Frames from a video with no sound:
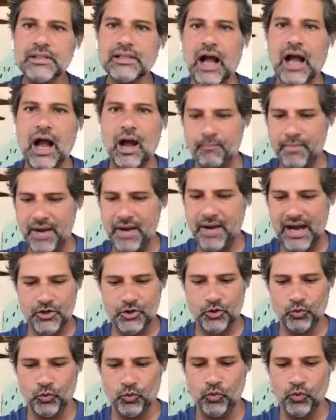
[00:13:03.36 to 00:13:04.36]
where the
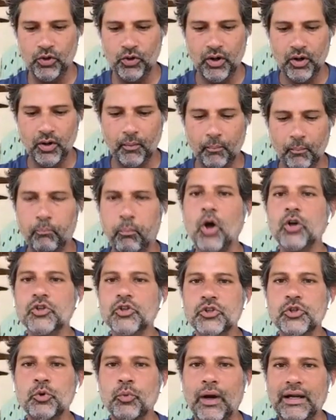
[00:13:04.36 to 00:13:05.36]
rules are made
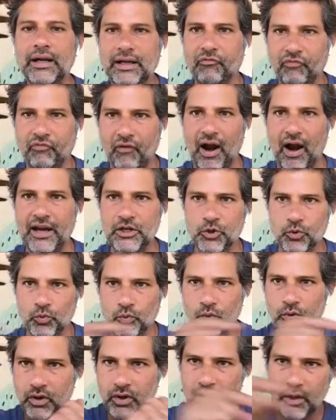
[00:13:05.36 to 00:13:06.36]
to box
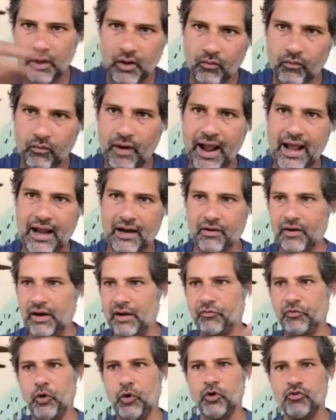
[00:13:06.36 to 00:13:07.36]
you and define you,
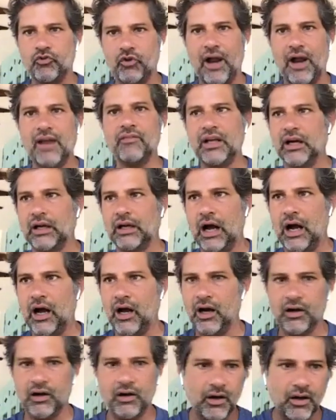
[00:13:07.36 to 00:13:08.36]
where if
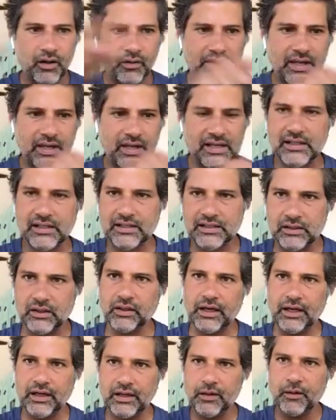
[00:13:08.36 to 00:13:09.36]
you're driving a
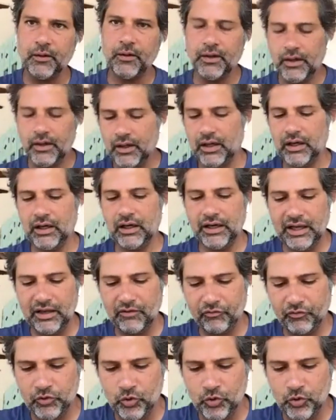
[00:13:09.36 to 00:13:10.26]
car, there's a circuit.